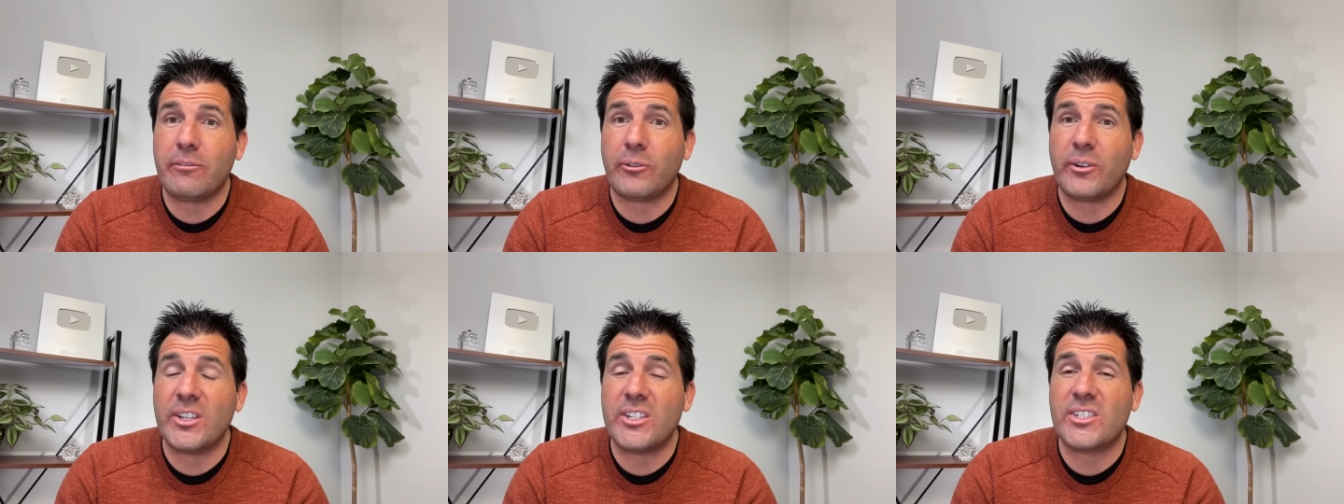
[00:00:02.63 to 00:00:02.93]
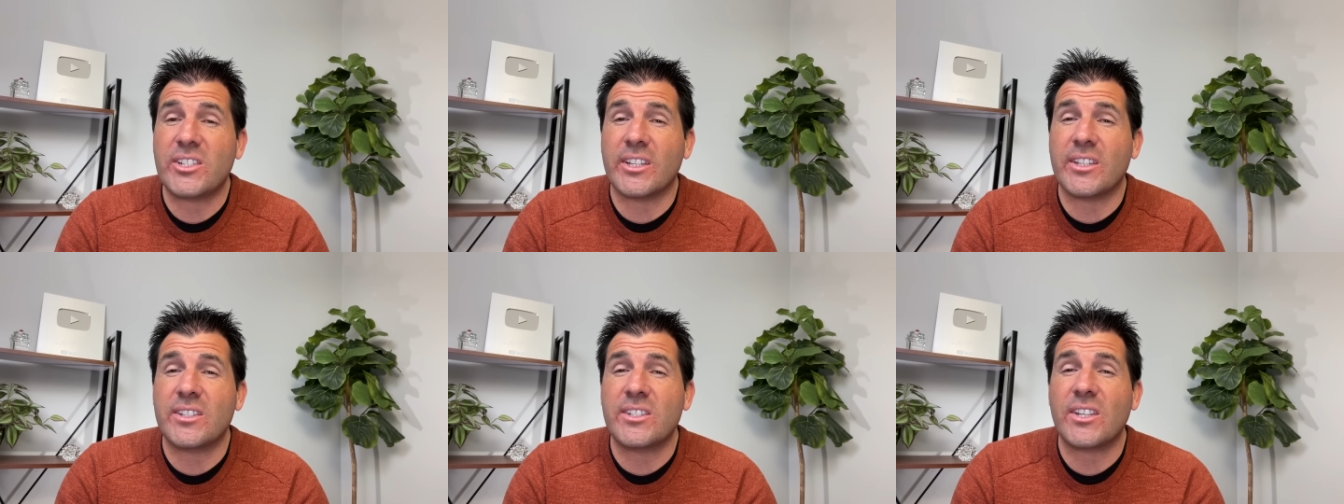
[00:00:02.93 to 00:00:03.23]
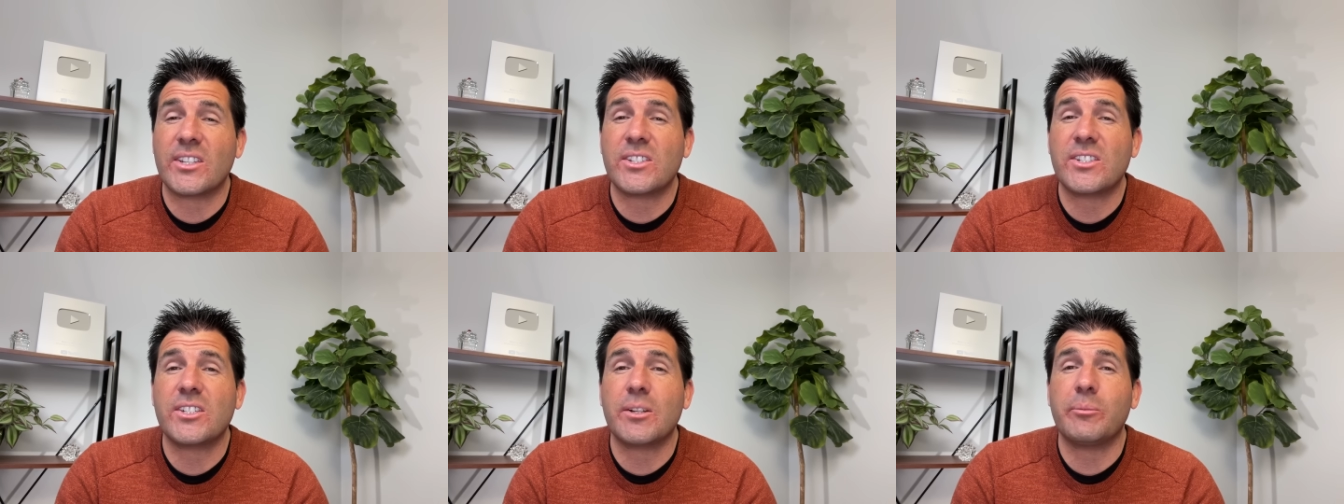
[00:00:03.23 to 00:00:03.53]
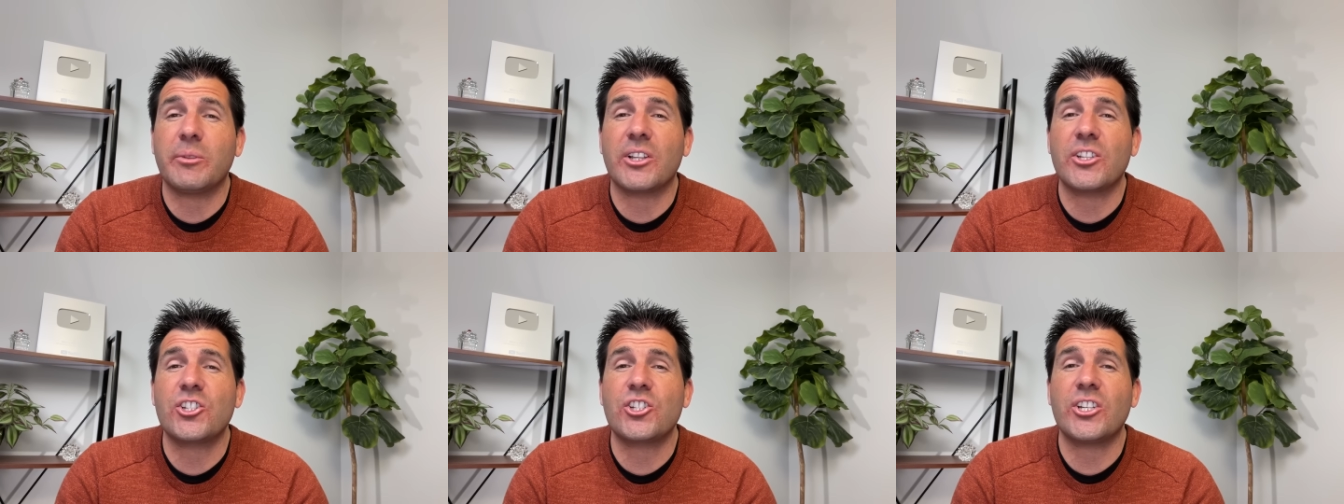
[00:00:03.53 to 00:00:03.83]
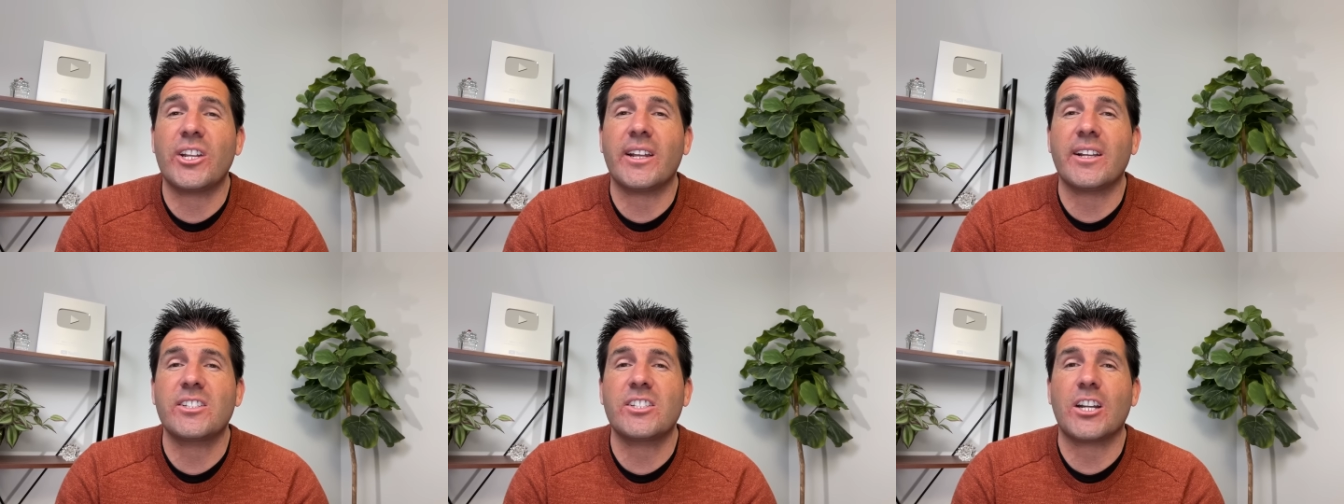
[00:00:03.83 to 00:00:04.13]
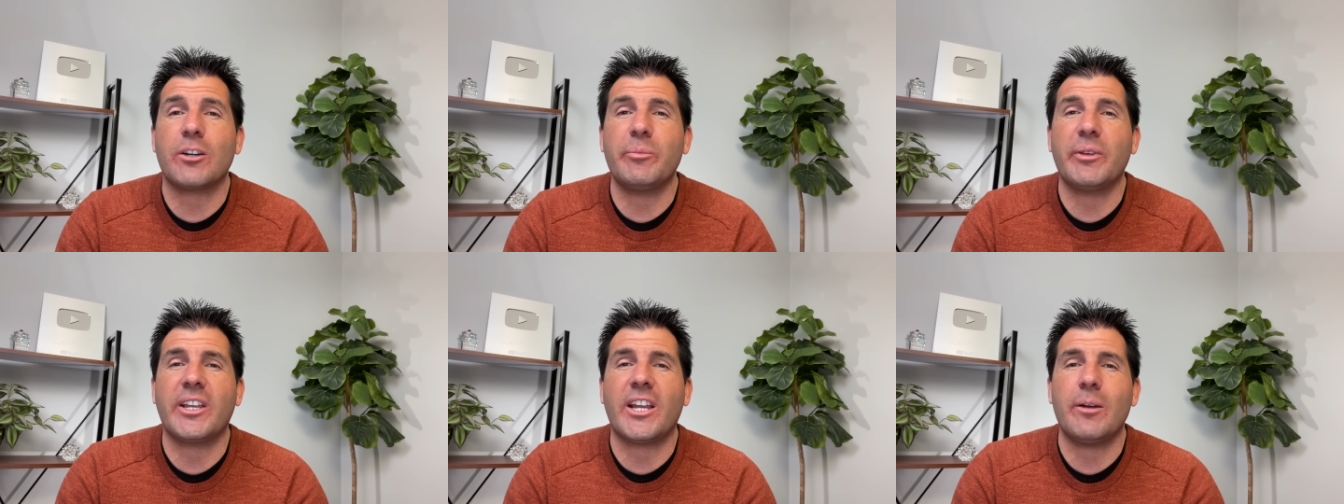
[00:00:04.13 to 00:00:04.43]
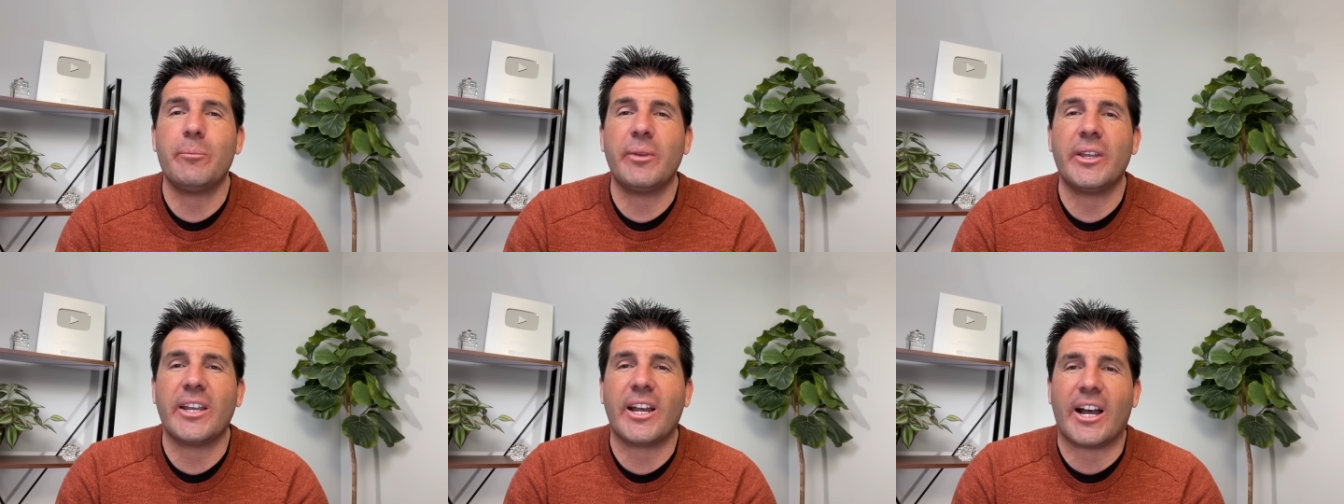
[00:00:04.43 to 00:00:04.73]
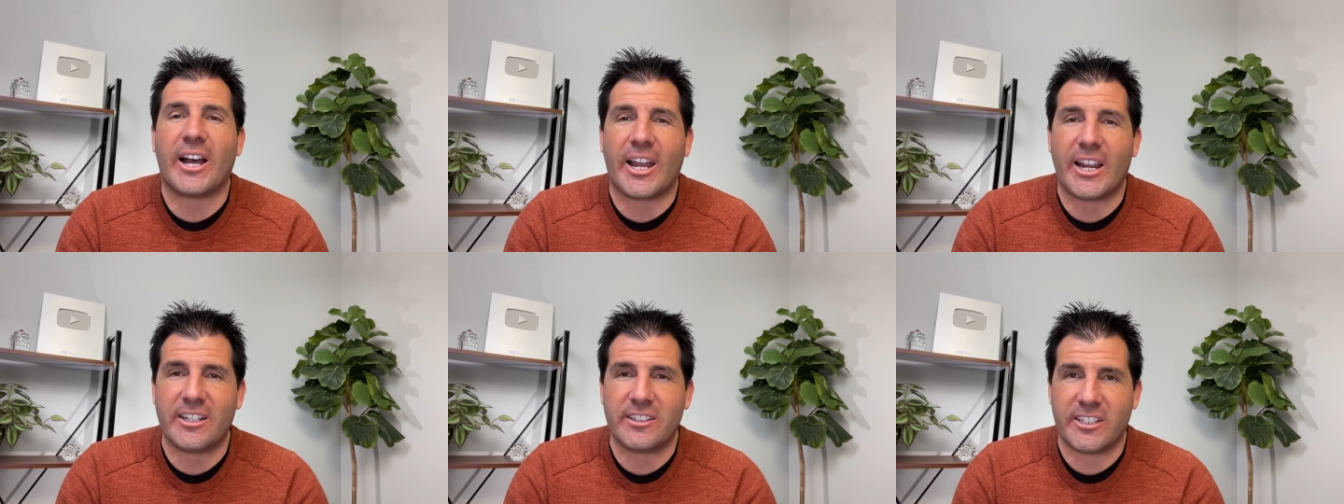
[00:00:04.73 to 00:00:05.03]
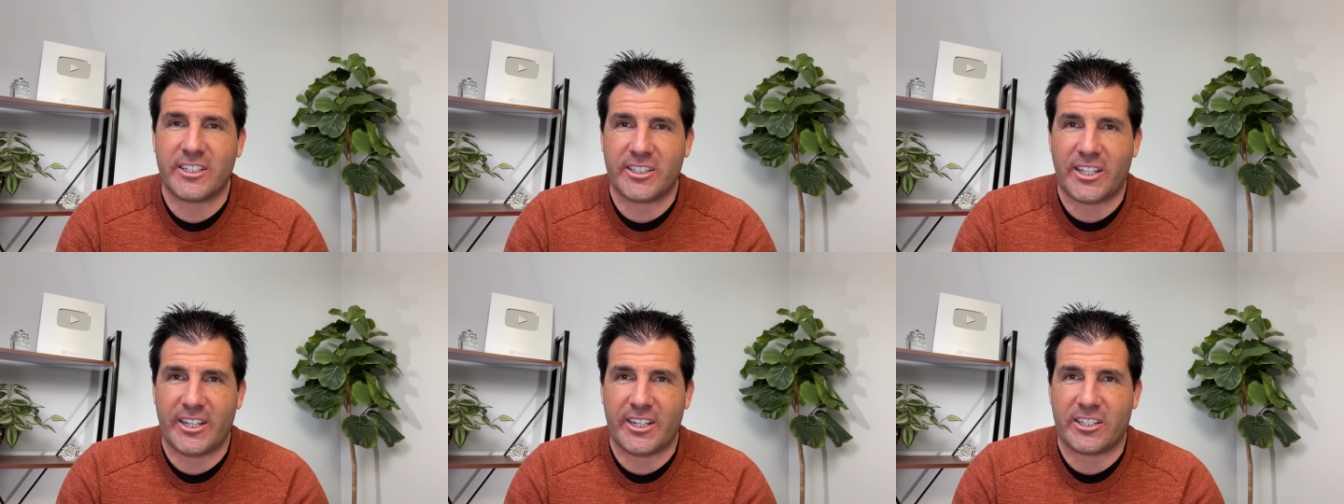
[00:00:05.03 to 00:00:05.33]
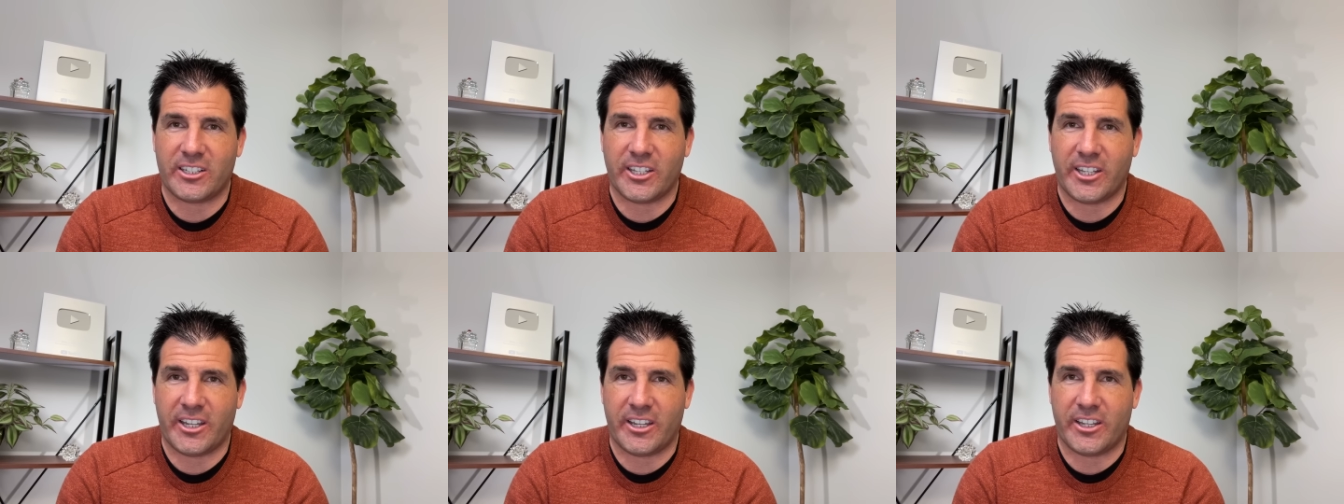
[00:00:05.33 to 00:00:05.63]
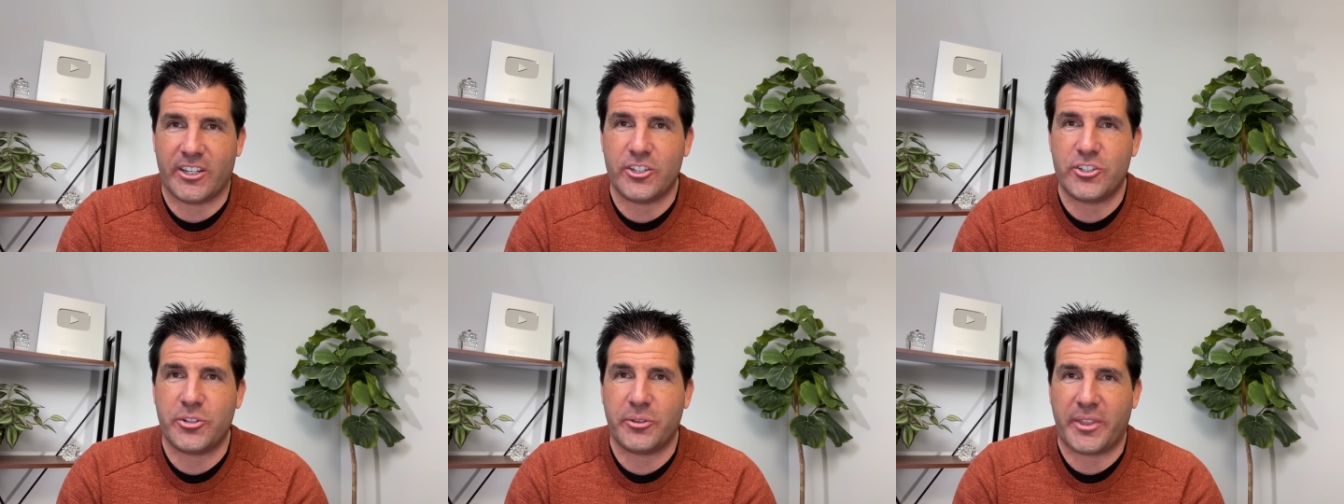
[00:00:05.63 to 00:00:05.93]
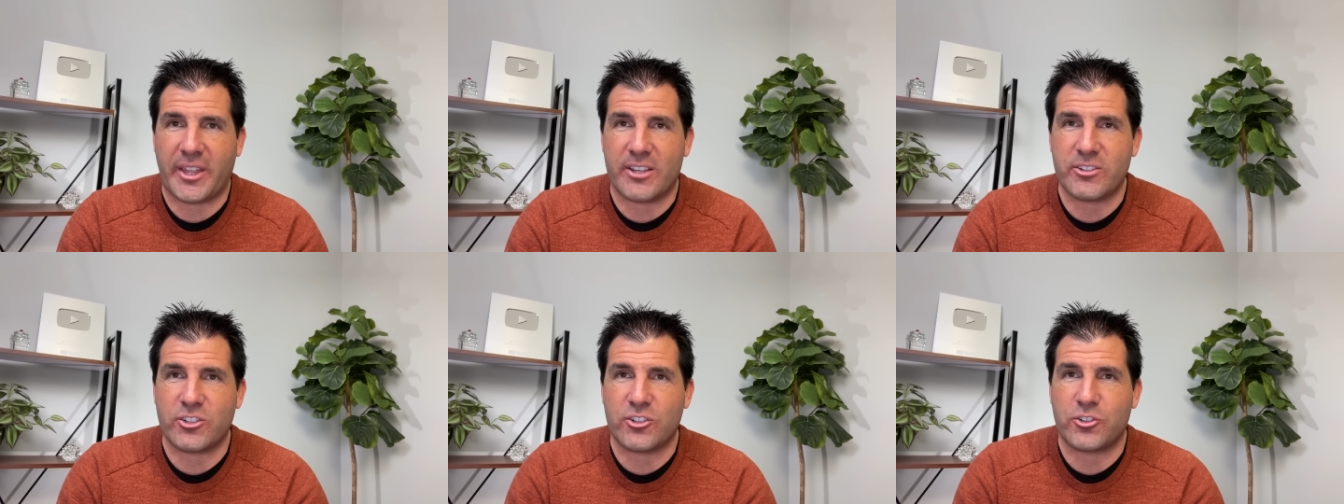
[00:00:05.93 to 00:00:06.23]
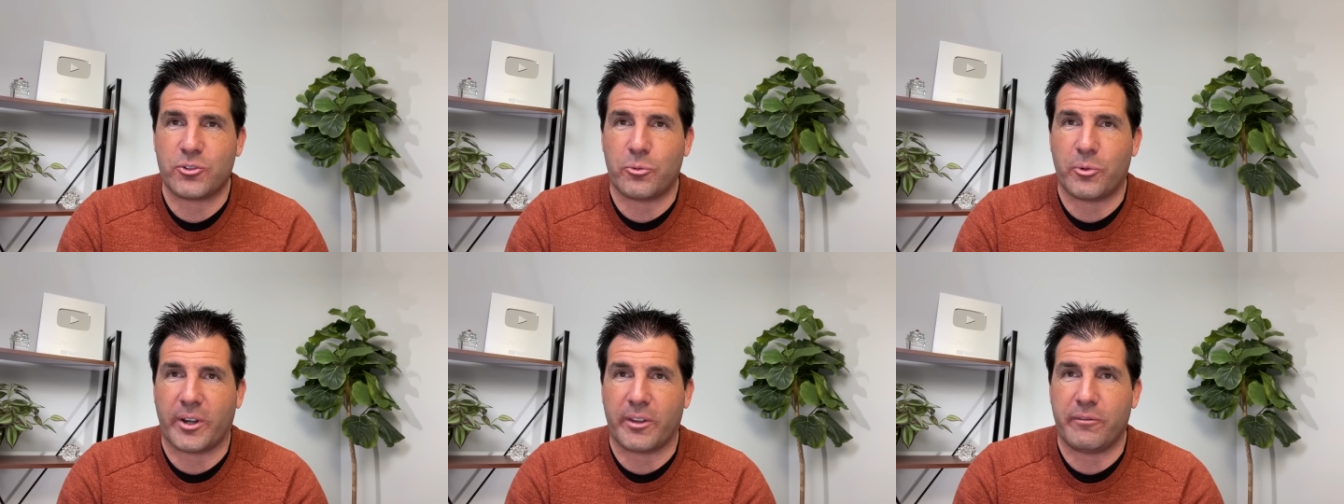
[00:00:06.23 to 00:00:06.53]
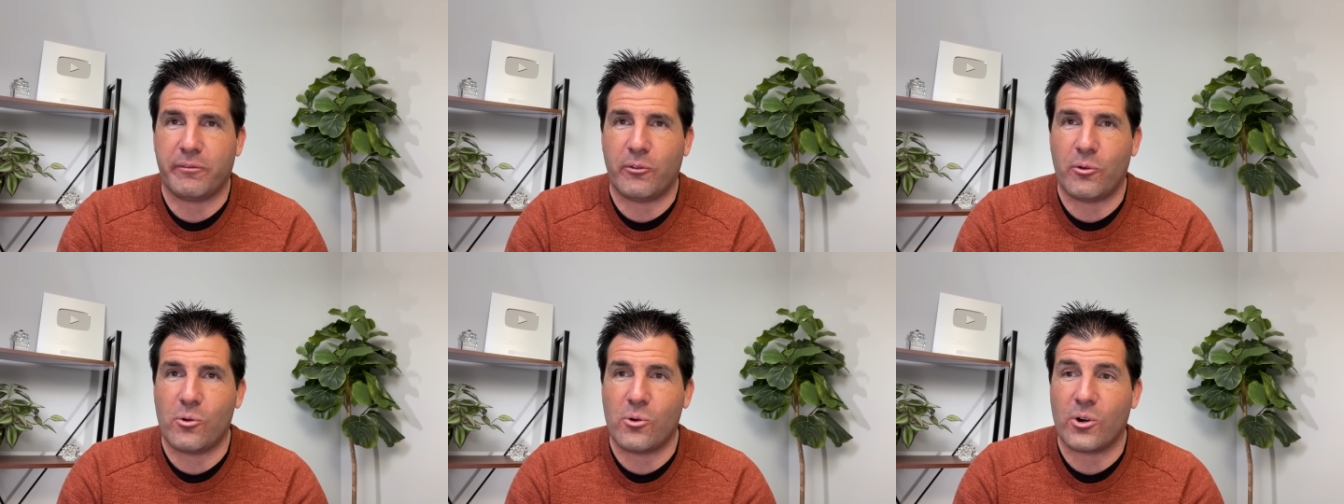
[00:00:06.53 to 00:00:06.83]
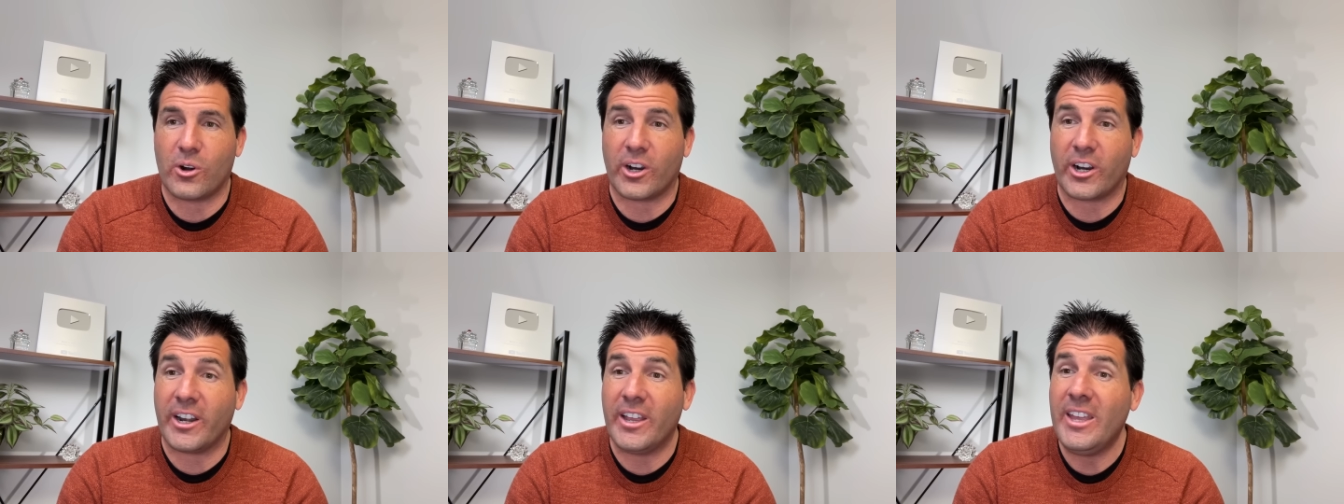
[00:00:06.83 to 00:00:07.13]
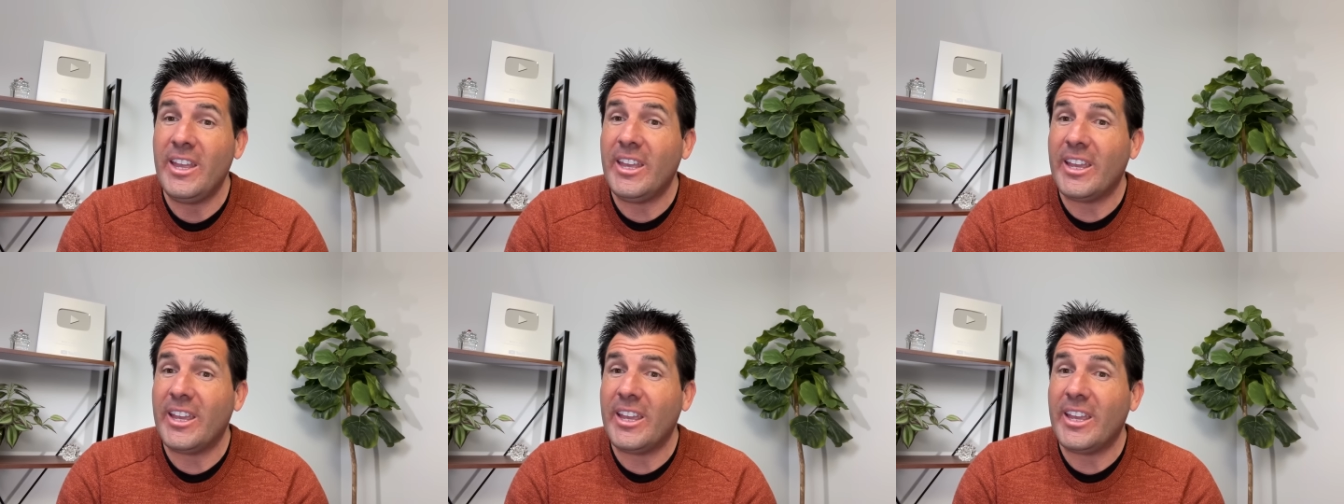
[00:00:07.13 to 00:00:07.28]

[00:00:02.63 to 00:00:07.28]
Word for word: reasons stimulus checks are becoming highly likely in 2024.